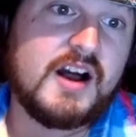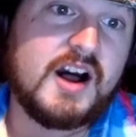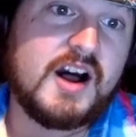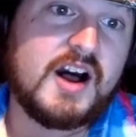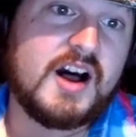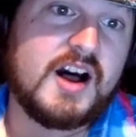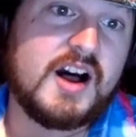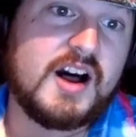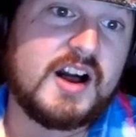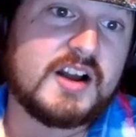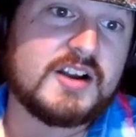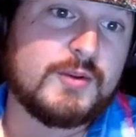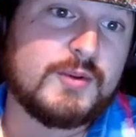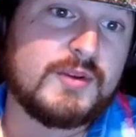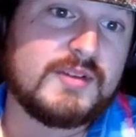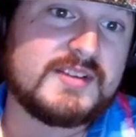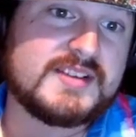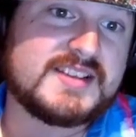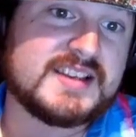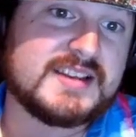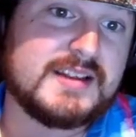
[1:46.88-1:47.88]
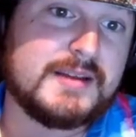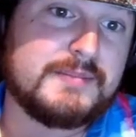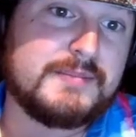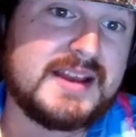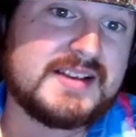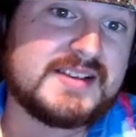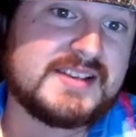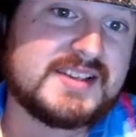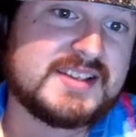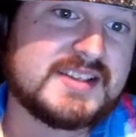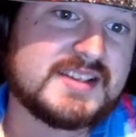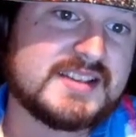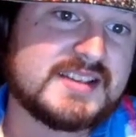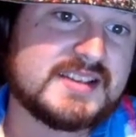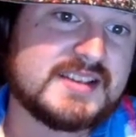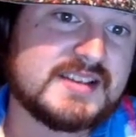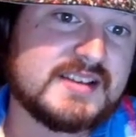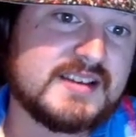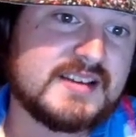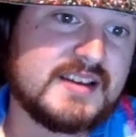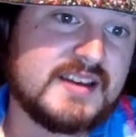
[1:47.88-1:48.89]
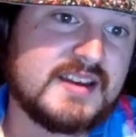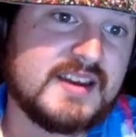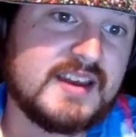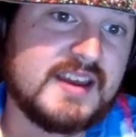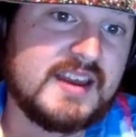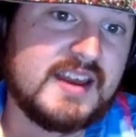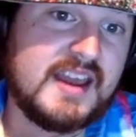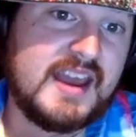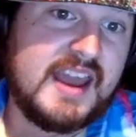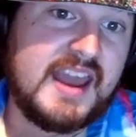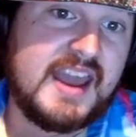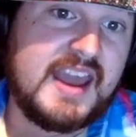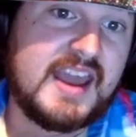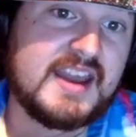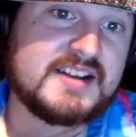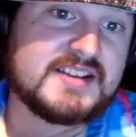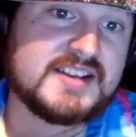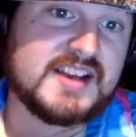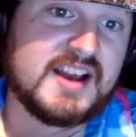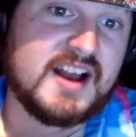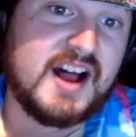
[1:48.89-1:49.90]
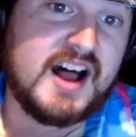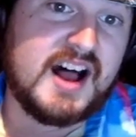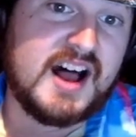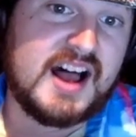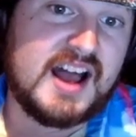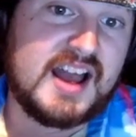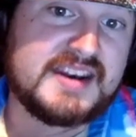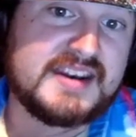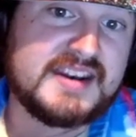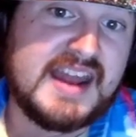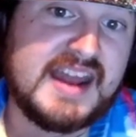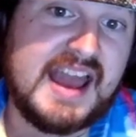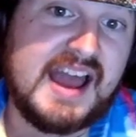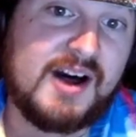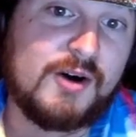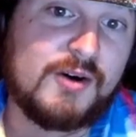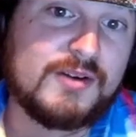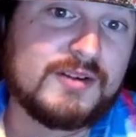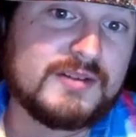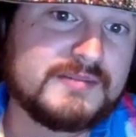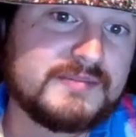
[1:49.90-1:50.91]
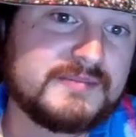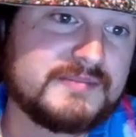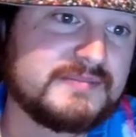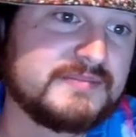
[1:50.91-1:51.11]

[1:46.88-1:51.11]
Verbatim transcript: uh, Gorillas in the Mist, and uh, Nell.